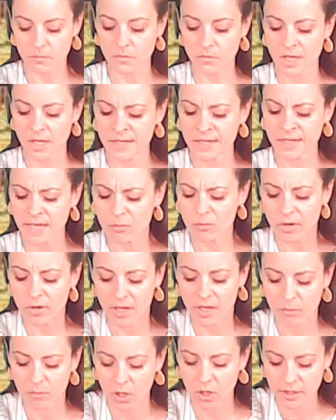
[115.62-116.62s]
And
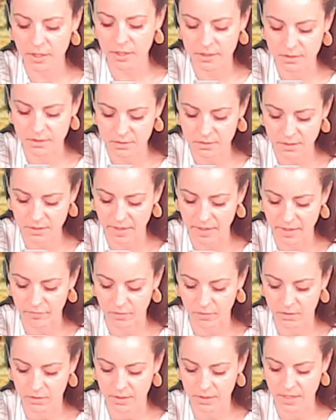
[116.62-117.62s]
Abraham hearkened unto
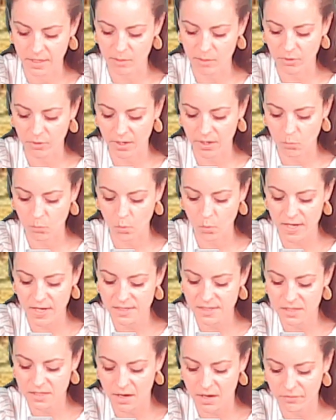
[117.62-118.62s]
Ephron, and Abraham
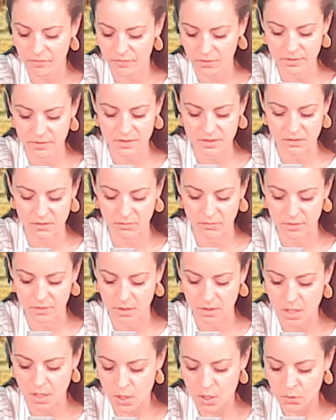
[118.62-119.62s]
weighed to Ephron the
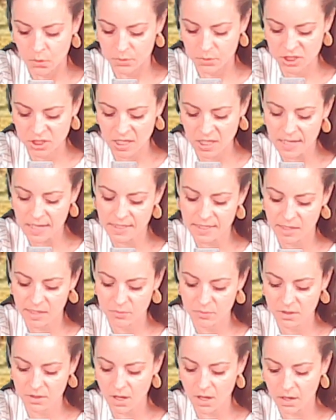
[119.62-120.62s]
silver, which he had
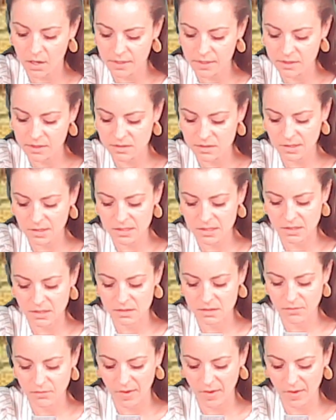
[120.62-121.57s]
named in the audience of the sons of